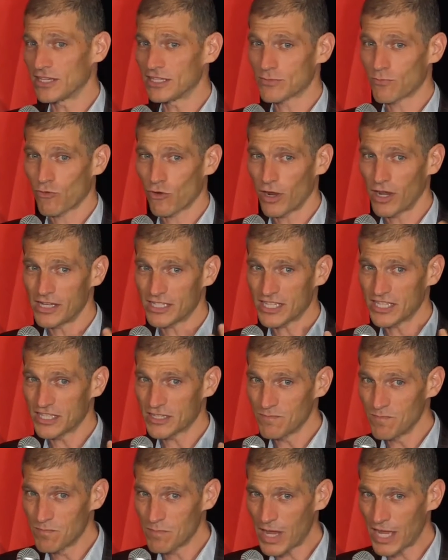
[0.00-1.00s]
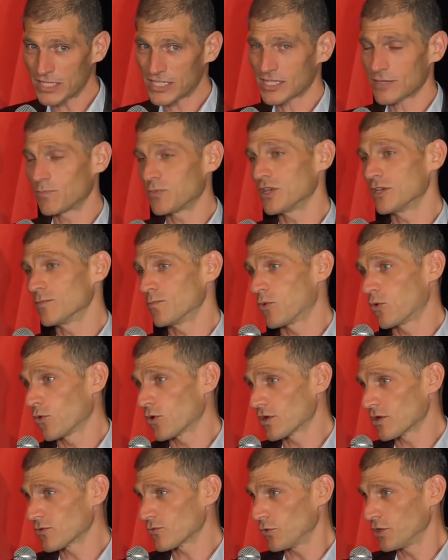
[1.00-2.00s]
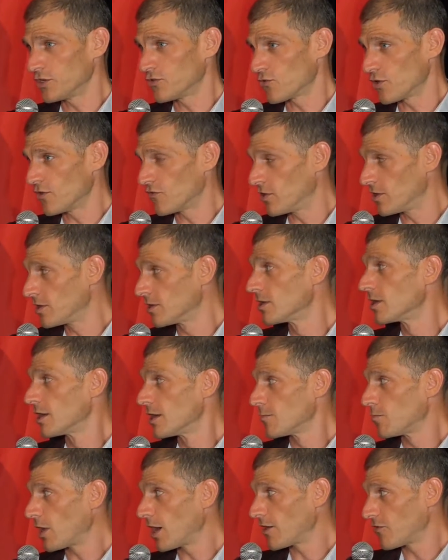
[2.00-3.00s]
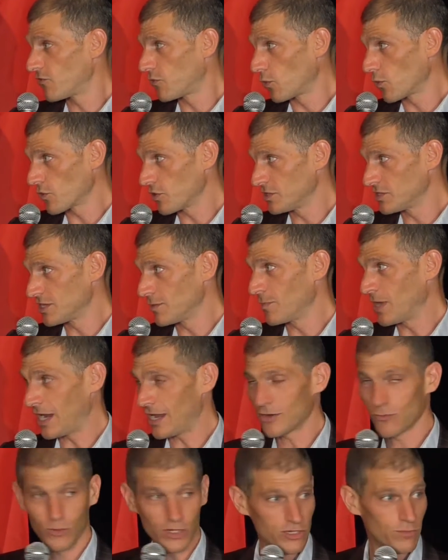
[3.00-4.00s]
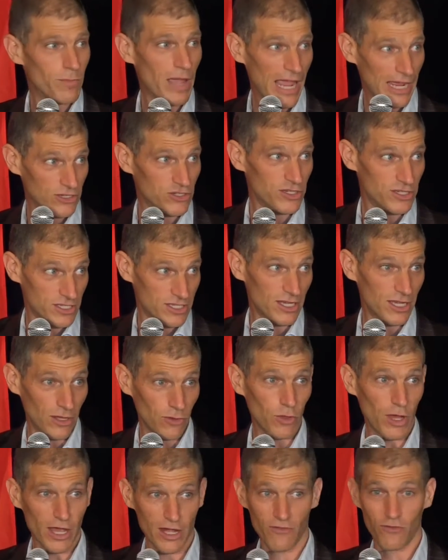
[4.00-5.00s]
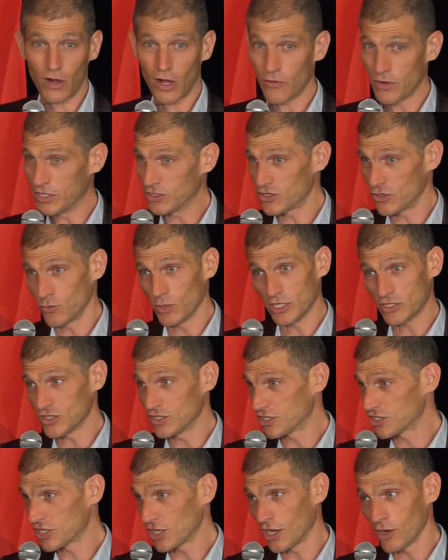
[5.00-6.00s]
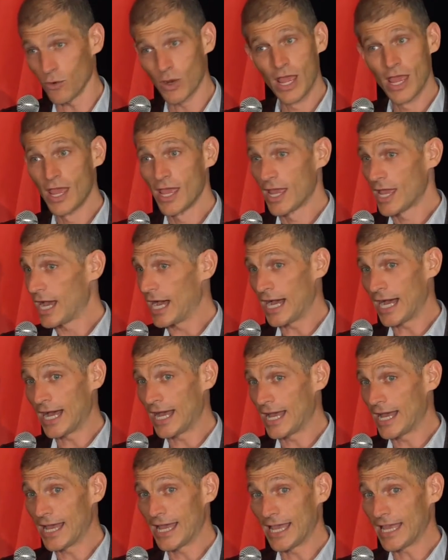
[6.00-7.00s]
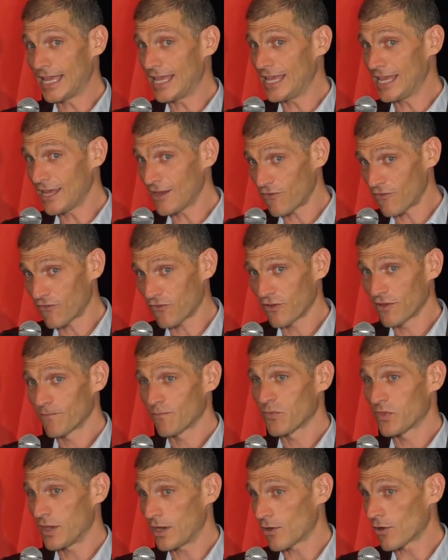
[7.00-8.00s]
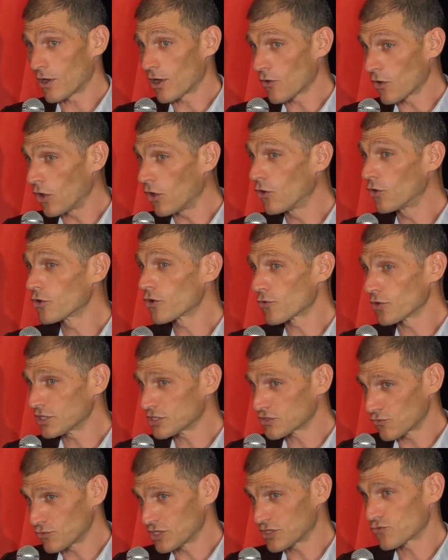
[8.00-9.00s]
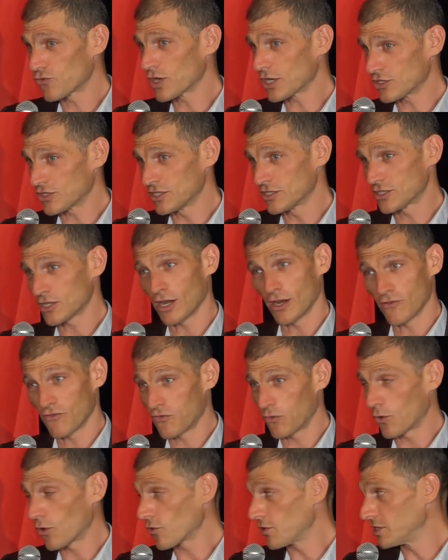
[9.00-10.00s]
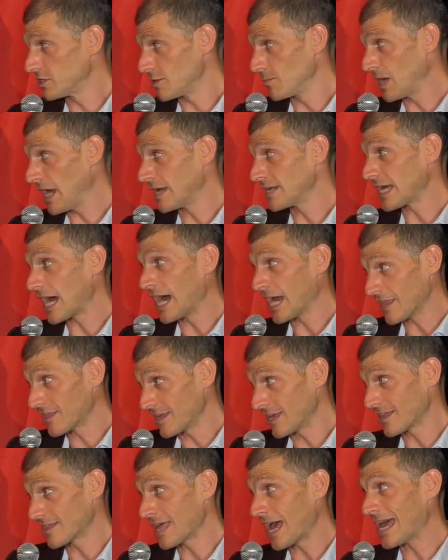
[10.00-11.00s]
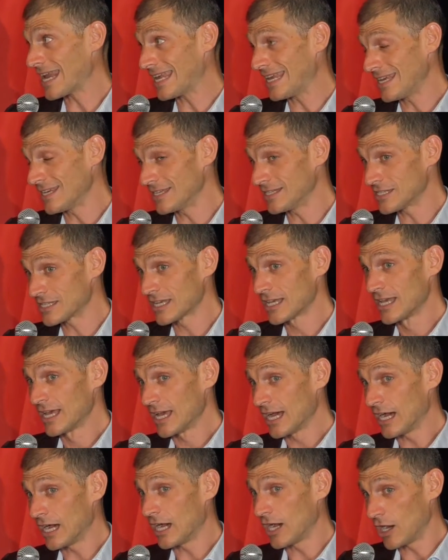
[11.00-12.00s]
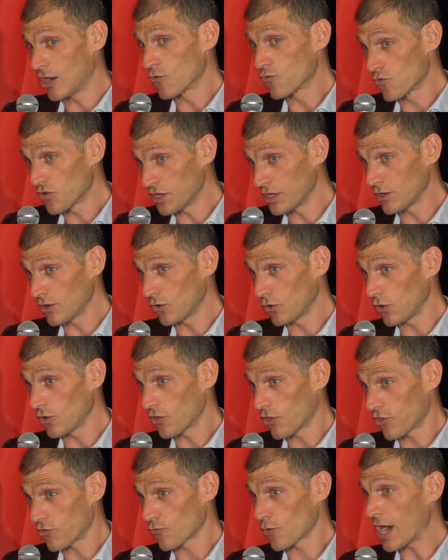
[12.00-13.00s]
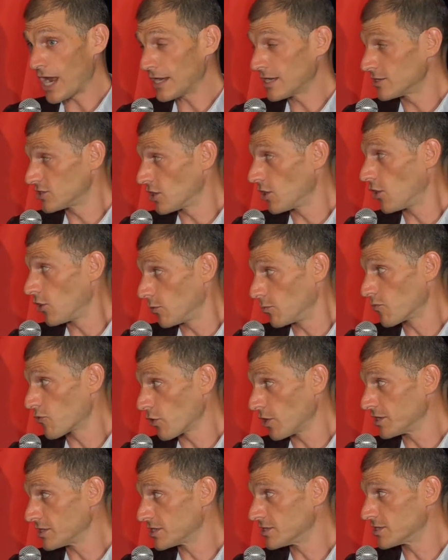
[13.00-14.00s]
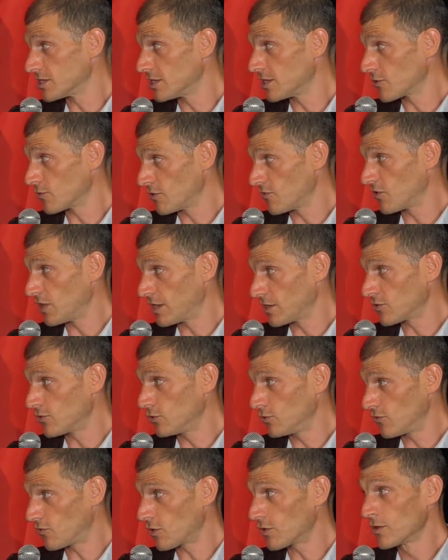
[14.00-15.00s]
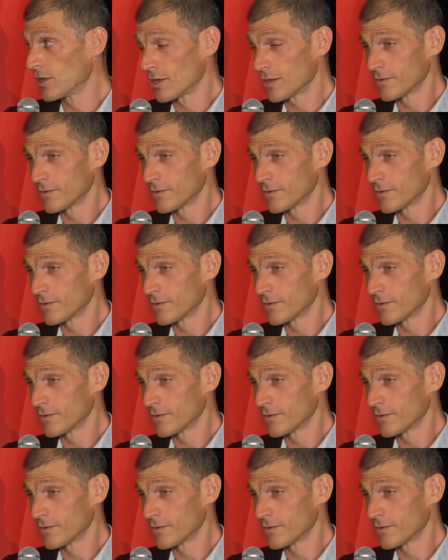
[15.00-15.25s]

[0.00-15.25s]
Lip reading: these prices must be importantly driven by foreign demand, which matches a lot of our intuition. So if there are onerous restrictions on foreign demand, I think that is a real threat to home prices here in Vancouver.